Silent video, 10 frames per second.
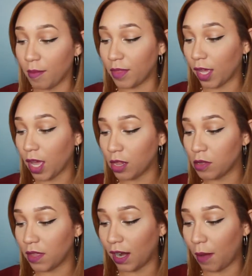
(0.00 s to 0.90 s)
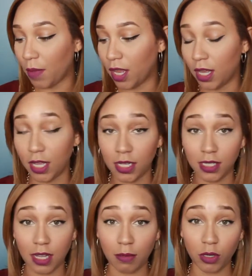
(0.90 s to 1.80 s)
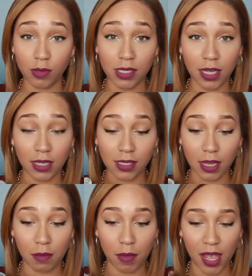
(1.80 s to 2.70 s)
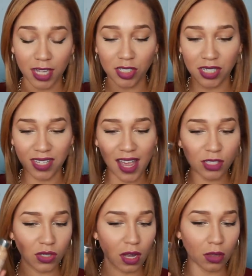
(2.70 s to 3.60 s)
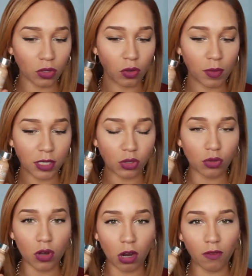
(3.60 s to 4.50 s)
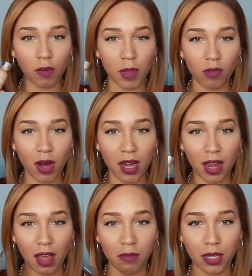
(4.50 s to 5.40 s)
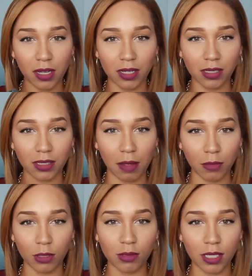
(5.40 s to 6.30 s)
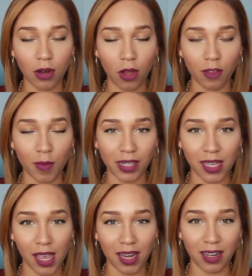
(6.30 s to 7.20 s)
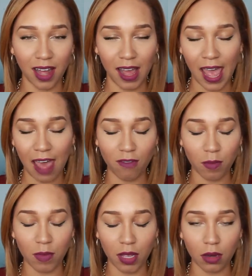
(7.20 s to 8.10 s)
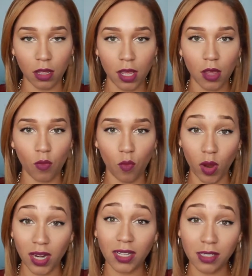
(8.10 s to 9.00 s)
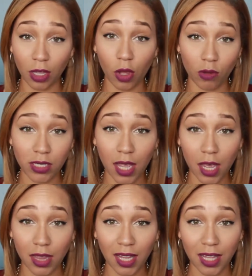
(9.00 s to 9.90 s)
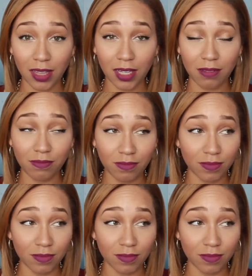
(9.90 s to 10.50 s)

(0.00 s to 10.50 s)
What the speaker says: The color that I'm in is W6 Sun Beige. It's actually a little bit too dark for me right now because I'm losing all of my tan, and I haven't been wanting to go tan lately.